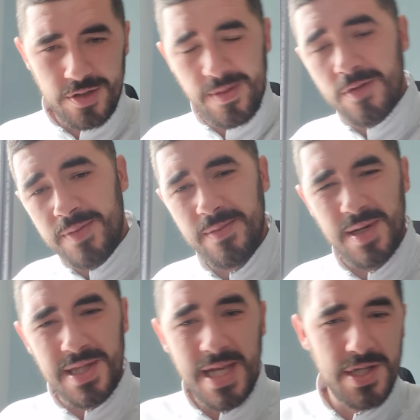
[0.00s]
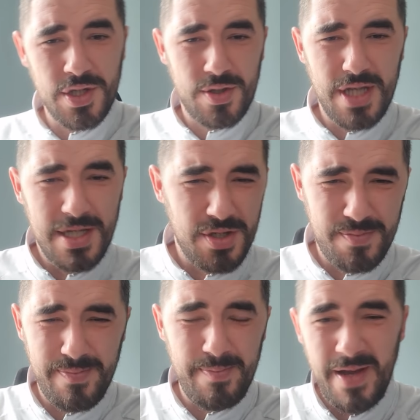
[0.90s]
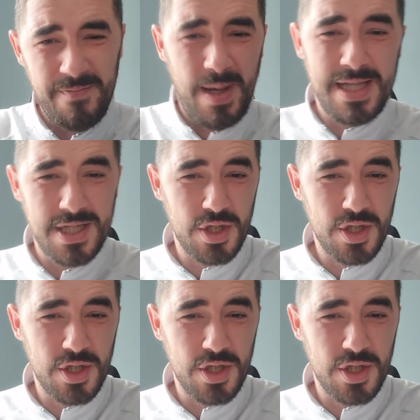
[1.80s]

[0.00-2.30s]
about people and they just have banter